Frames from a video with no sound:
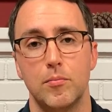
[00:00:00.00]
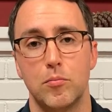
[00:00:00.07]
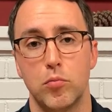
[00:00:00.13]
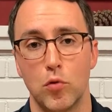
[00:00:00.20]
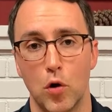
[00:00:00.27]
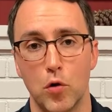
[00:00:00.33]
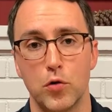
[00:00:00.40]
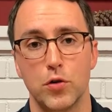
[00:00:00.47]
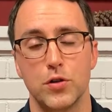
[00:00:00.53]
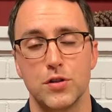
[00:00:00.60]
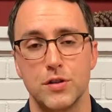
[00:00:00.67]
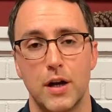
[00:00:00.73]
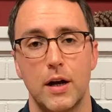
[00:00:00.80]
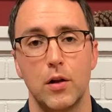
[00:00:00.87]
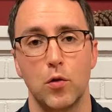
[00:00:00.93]

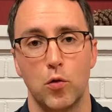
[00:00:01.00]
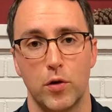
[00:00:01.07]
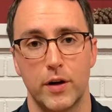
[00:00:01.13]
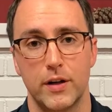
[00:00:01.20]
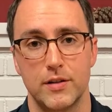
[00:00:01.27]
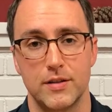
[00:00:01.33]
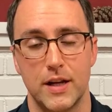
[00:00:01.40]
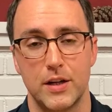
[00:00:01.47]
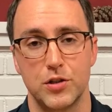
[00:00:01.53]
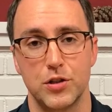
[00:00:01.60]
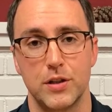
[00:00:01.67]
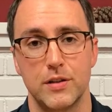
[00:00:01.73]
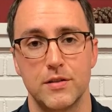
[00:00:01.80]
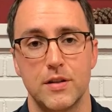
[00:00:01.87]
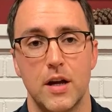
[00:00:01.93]
broker-style
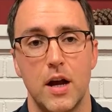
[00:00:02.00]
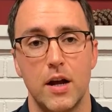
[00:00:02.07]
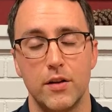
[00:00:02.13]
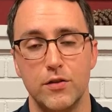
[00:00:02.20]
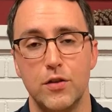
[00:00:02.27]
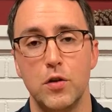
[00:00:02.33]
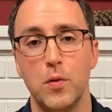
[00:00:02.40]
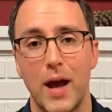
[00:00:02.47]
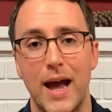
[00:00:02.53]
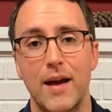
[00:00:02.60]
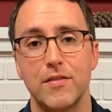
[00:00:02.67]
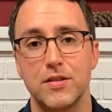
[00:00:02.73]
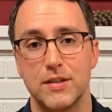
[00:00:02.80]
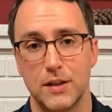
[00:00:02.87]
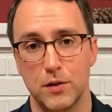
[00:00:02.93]
organizations do
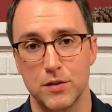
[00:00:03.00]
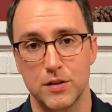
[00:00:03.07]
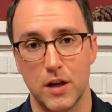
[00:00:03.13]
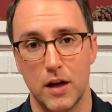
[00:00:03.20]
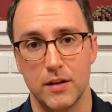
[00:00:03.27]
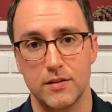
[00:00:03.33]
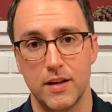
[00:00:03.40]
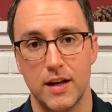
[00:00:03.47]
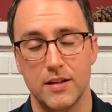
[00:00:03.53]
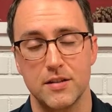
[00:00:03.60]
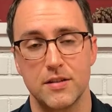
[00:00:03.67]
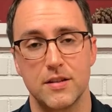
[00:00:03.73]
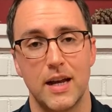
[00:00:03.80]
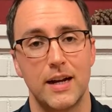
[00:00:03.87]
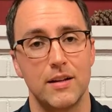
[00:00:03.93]
have sales
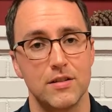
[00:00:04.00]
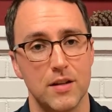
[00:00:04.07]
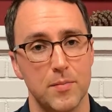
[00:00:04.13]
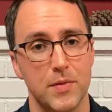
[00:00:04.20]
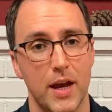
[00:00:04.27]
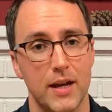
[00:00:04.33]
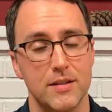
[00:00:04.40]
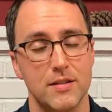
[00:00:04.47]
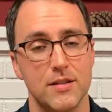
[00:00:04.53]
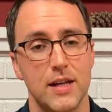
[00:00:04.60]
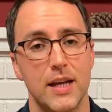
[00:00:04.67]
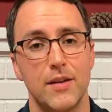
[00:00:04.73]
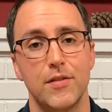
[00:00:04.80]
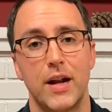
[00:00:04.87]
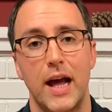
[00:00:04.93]
contests, and in some cases
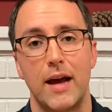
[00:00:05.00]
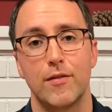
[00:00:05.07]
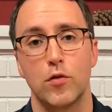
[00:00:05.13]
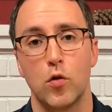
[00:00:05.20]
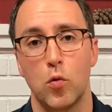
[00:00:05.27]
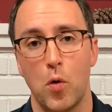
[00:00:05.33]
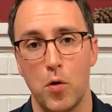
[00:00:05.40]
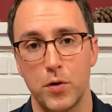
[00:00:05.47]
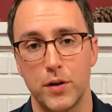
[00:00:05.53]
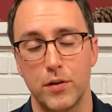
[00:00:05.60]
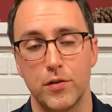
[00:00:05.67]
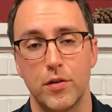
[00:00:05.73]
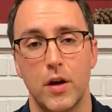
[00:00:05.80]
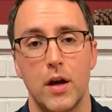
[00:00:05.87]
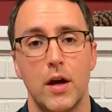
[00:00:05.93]
they even have
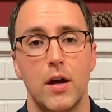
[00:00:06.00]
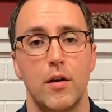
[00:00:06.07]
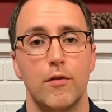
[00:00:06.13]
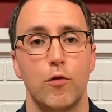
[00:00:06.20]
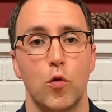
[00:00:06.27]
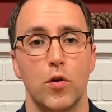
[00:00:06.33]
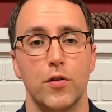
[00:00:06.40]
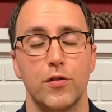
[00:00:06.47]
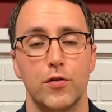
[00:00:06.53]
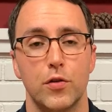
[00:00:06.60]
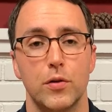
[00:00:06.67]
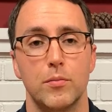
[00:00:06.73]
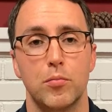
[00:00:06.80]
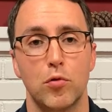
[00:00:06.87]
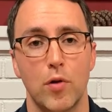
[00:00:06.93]
quotas for
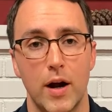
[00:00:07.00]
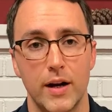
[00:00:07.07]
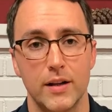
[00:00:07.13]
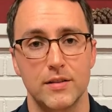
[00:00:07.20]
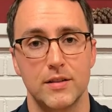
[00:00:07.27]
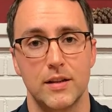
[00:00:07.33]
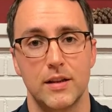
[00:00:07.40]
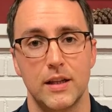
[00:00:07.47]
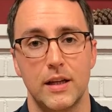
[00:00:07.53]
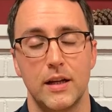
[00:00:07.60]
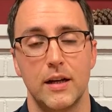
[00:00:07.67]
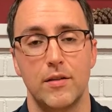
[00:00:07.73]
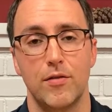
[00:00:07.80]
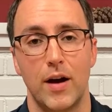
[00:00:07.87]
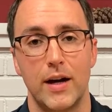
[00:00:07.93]
certain products that the
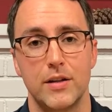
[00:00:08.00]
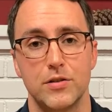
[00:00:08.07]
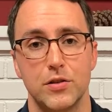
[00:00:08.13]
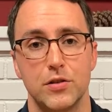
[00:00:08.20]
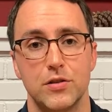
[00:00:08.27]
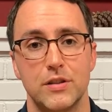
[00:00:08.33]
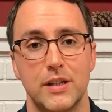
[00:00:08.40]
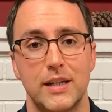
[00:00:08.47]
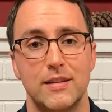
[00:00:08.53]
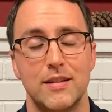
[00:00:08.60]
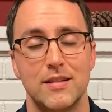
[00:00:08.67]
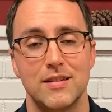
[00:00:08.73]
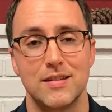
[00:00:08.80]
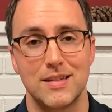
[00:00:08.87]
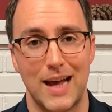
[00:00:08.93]
advisors need to
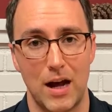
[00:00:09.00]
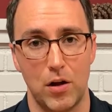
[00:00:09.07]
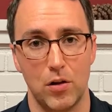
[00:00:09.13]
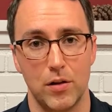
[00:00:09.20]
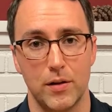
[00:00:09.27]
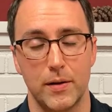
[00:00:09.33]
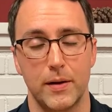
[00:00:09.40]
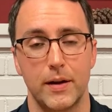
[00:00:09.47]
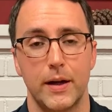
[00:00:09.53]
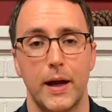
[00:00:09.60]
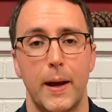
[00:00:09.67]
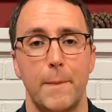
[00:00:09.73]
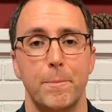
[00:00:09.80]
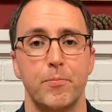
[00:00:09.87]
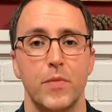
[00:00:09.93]
sell.
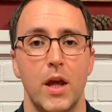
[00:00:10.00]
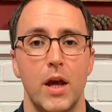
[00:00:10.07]
Okay,